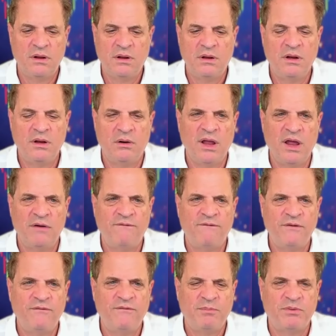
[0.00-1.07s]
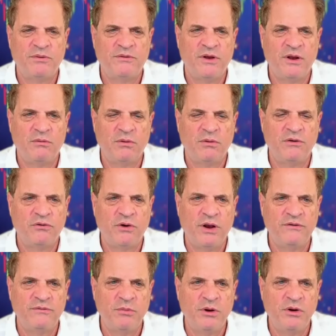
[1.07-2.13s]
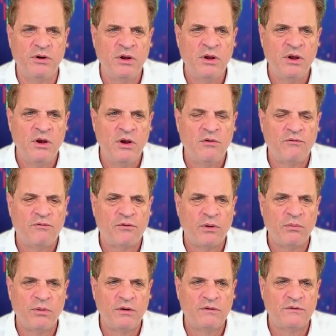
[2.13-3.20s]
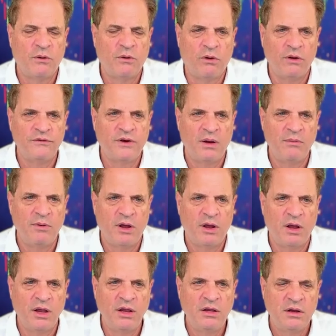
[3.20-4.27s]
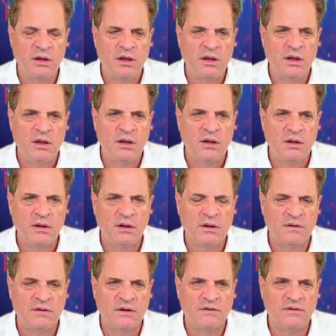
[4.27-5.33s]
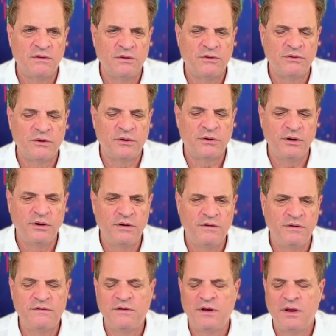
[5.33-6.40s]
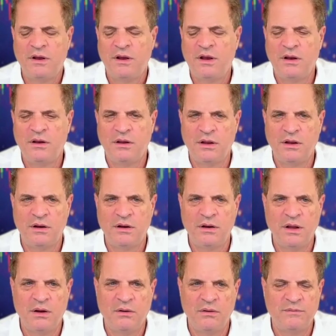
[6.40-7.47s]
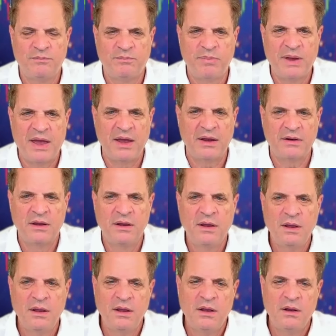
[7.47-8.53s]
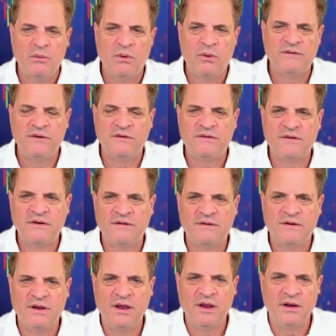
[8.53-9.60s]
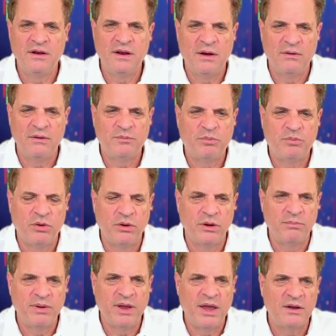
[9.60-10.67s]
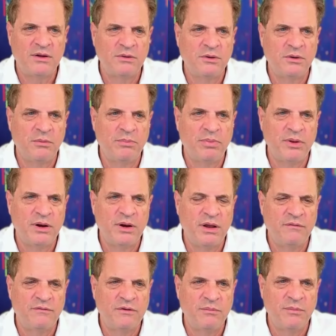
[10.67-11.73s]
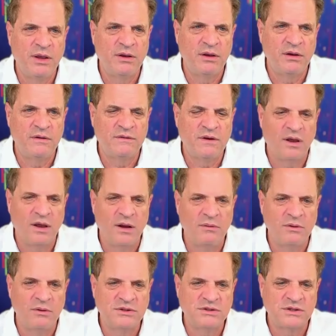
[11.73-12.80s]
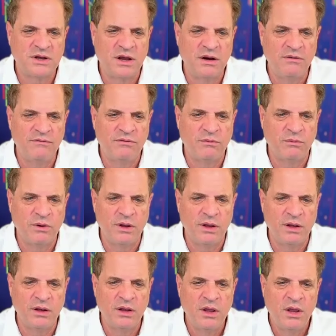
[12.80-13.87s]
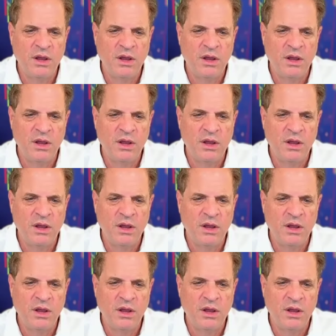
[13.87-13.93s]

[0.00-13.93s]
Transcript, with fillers: you know, had a 50% retracement from its all-time high uh, down to the 30s, and then yep. now it's back. Was at 68. Now it's pulling back a little bit after making its high, which is kind of the way